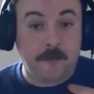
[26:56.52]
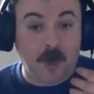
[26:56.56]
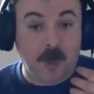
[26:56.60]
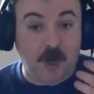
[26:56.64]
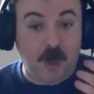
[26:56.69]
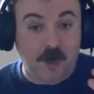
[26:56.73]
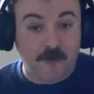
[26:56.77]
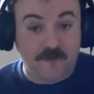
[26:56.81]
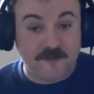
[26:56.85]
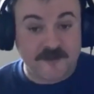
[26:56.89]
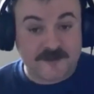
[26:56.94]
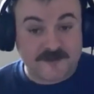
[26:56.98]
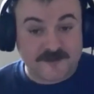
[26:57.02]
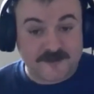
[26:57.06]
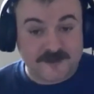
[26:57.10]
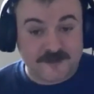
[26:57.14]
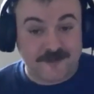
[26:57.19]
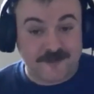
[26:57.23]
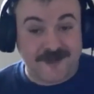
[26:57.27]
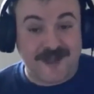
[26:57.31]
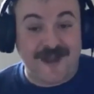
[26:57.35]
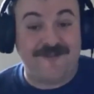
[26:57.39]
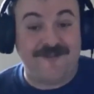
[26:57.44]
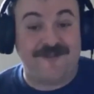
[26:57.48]
Part of this
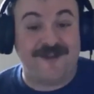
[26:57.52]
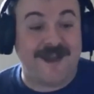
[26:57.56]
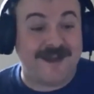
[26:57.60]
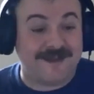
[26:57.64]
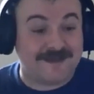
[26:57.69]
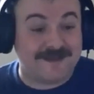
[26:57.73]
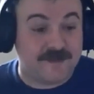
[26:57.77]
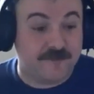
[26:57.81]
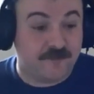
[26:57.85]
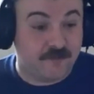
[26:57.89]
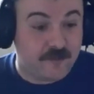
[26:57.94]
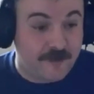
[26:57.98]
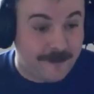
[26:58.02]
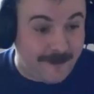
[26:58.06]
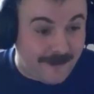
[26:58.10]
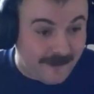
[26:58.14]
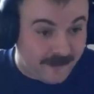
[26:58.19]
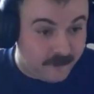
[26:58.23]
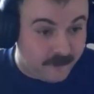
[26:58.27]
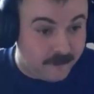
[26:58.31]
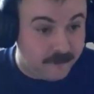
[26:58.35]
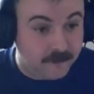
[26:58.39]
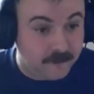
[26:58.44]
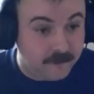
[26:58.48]
is we have an active
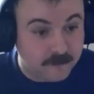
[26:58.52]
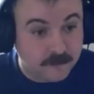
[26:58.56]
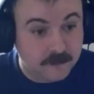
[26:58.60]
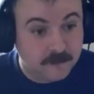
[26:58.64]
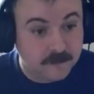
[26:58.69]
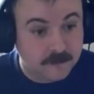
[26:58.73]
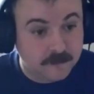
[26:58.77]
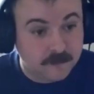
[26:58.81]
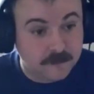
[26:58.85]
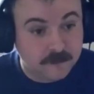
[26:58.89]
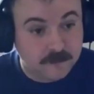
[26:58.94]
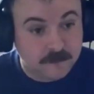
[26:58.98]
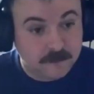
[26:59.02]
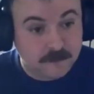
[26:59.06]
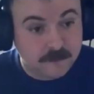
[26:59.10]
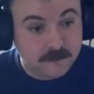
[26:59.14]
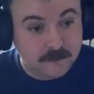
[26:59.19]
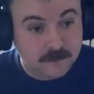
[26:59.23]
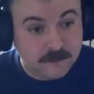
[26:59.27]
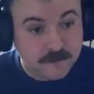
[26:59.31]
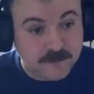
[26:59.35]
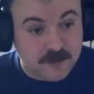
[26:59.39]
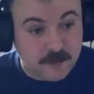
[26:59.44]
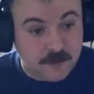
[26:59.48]
reballot.
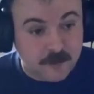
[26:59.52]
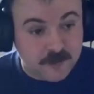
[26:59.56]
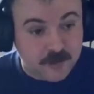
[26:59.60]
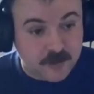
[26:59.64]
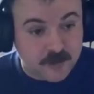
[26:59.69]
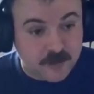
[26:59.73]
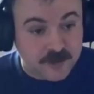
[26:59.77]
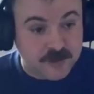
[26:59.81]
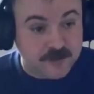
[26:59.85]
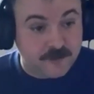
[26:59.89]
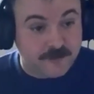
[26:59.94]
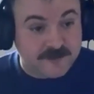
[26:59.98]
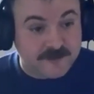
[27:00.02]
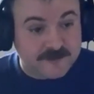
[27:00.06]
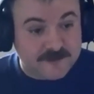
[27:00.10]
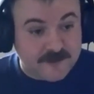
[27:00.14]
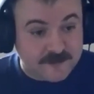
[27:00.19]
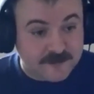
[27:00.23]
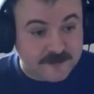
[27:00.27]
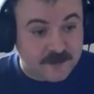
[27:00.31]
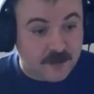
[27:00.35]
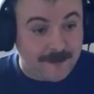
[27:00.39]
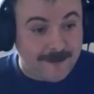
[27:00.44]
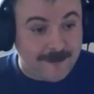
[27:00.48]
So we're looking to
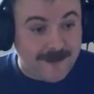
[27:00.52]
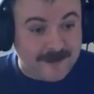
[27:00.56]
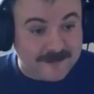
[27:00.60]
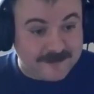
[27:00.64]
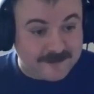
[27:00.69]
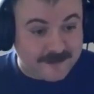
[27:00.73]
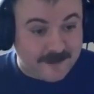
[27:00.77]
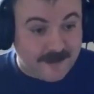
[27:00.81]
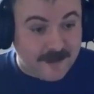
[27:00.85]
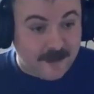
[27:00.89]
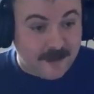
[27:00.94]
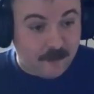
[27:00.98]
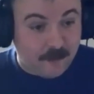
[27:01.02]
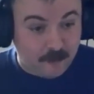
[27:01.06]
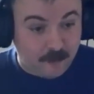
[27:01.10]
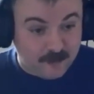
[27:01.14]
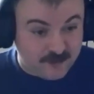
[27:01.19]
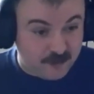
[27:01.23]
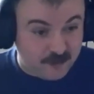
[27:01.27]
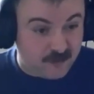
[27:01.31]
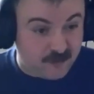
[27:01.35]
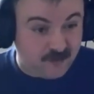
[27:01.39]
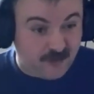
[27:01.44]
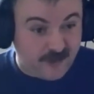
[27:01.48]
extend our mandate out,
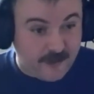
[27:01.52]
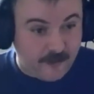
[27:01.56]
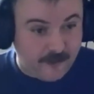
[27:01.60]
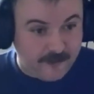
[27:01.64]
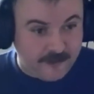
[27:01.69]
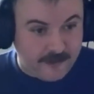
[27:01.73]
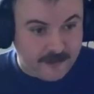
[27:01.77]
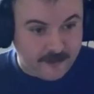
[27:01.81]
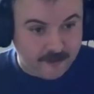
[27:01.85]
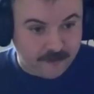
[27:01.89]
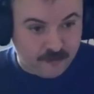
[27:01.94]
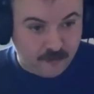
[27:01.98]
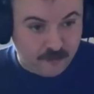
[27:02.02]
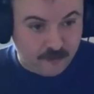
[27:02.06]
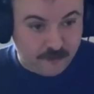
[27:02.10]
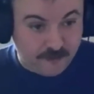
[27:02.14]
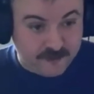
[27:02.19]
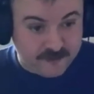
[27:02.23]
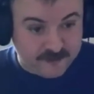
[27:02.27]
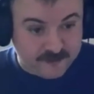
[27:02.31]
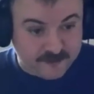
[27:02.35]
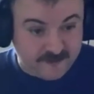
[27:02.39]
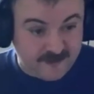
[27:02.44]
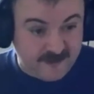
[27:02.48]
which would run out in April
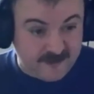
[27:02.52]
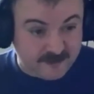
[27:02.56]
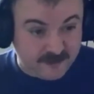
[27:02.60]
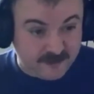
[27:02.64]
because of the